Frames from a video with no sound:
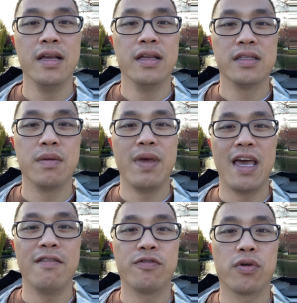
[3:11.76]

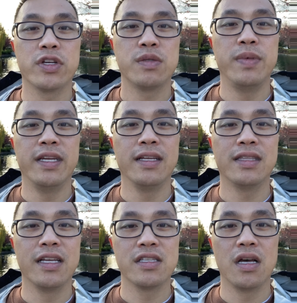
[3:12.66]
demand for speeding
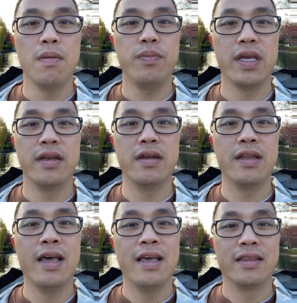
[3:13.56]
things up and
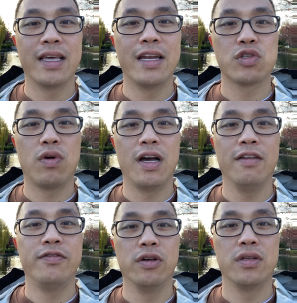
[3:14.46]
that is why I
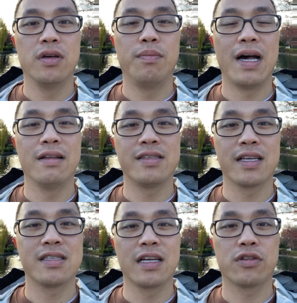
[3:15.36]
feel the biotech
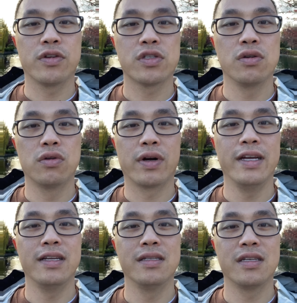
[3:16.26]
sector is so great.
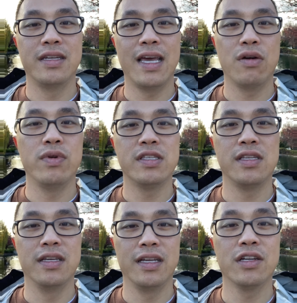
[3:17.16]
And today we
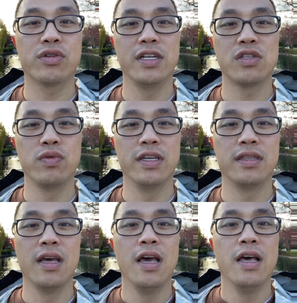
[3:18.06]
see an increase with
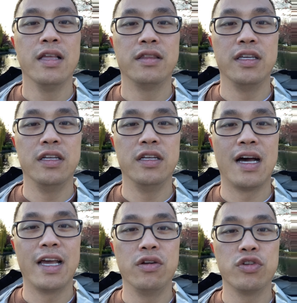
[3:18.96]
the
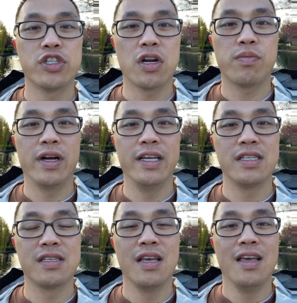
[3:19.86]
INO share
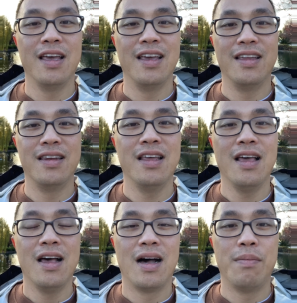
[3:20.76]
price and
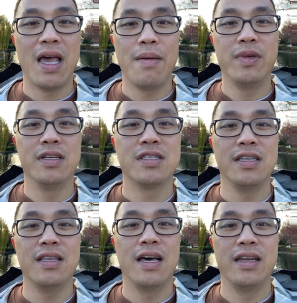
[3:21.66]
I'm happy to see
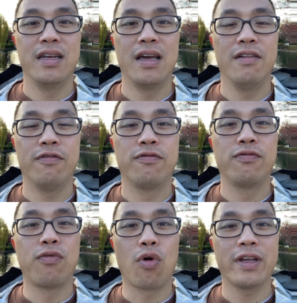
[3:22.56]
that, and I
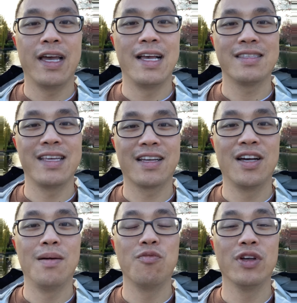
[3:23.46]
forecast that
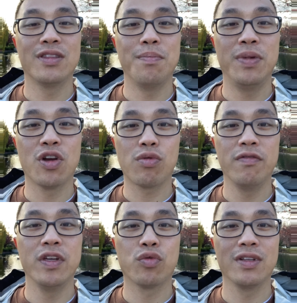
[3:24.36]
come with the peer
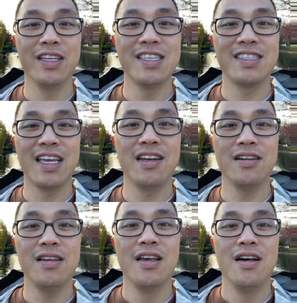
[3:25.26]
review release data
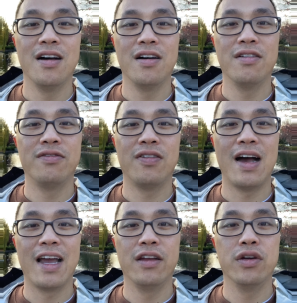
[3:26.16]
of
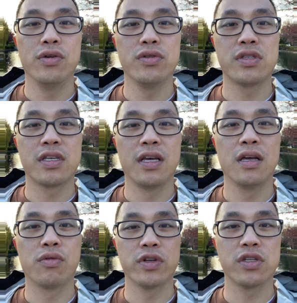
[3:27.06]
INO's
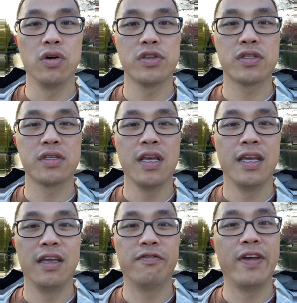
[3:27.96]
results
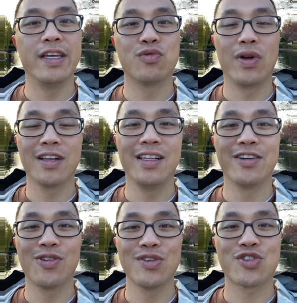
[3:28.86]
in phase one
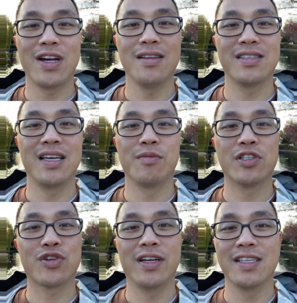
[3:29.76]
clinical trials
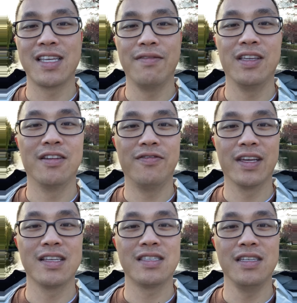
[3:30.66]
demonstrating safety and
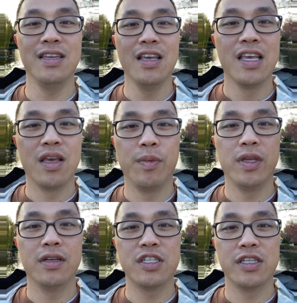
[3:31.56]
efficacy,
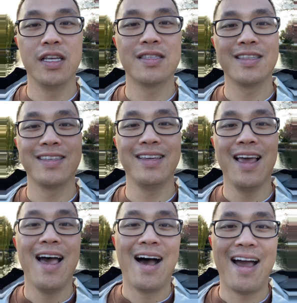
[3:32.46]
immunogenicity.
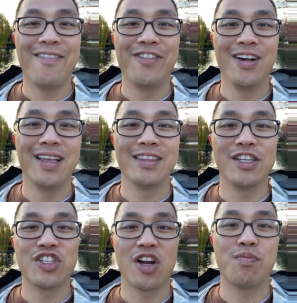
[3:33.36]
I feel like the
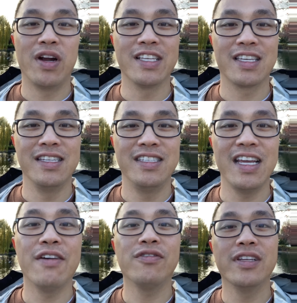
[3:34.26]
share price can
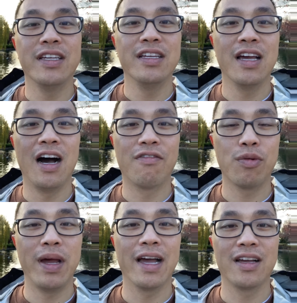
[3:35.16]
definitely hover
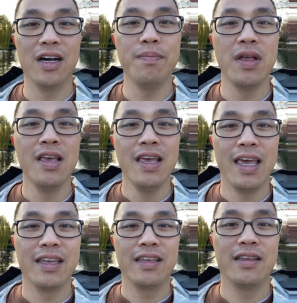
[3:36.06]
back up and